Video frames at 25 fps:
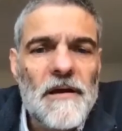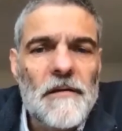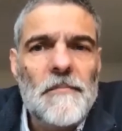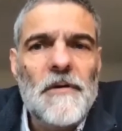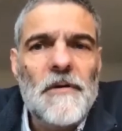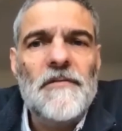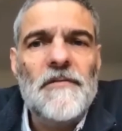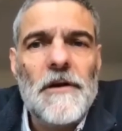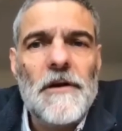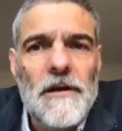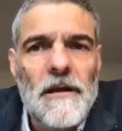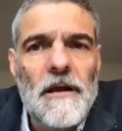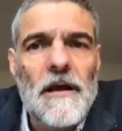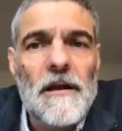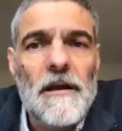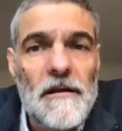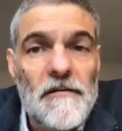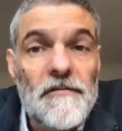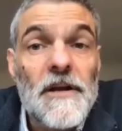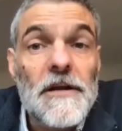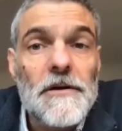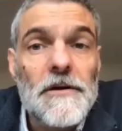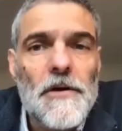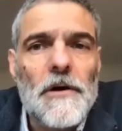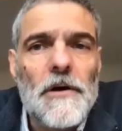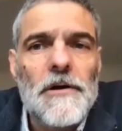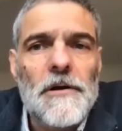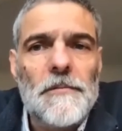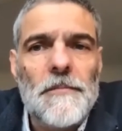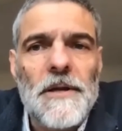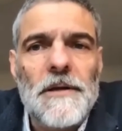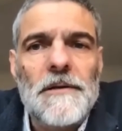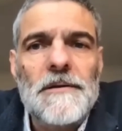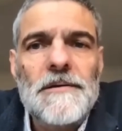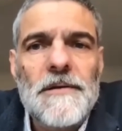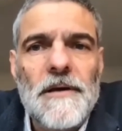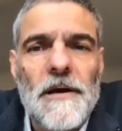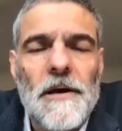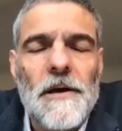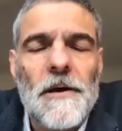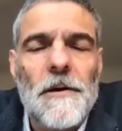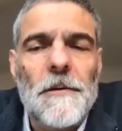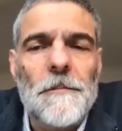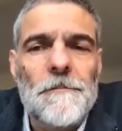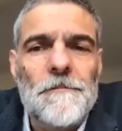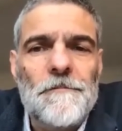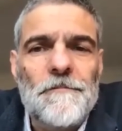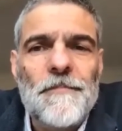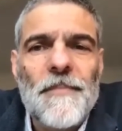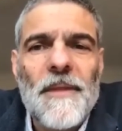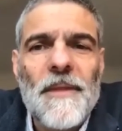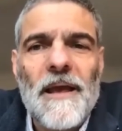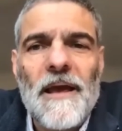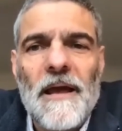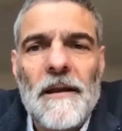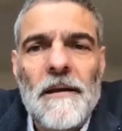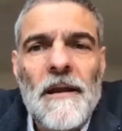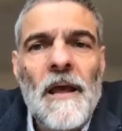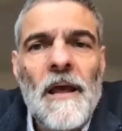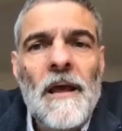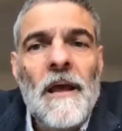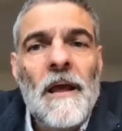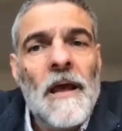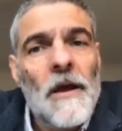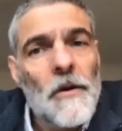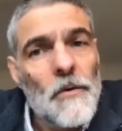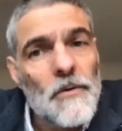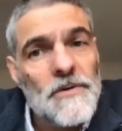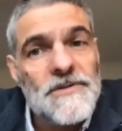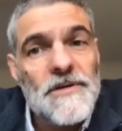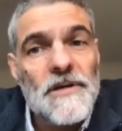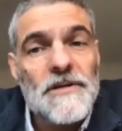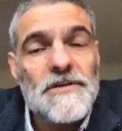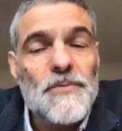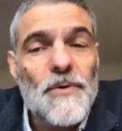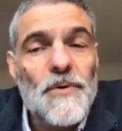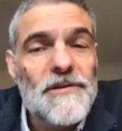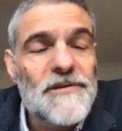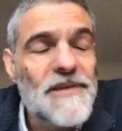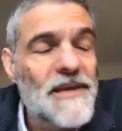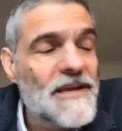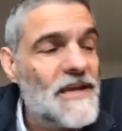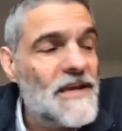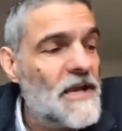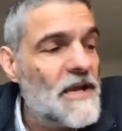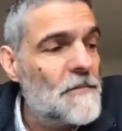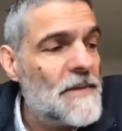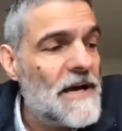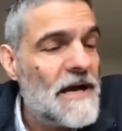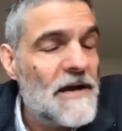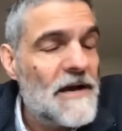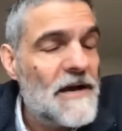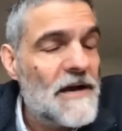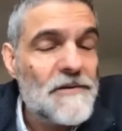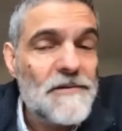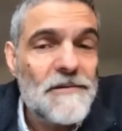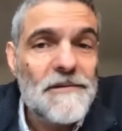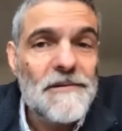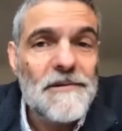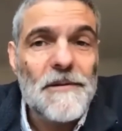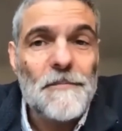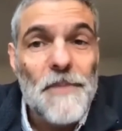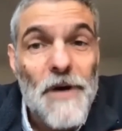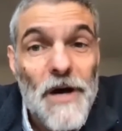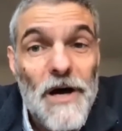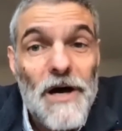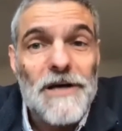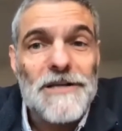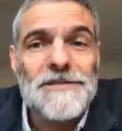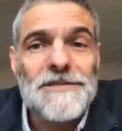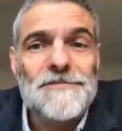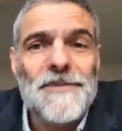a very living document. And also it's worth thinking about the past,